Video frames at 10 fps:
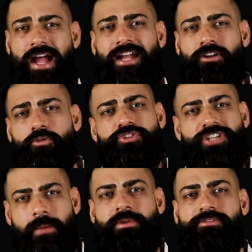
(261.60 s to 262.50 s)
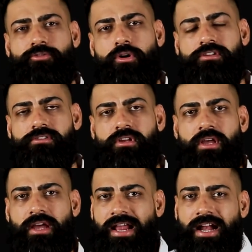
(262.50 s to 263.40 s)
and it looked shabby of course
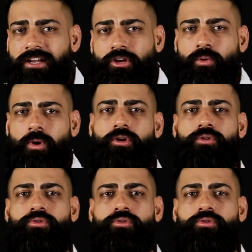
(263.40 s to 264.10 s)
and I didn't know what to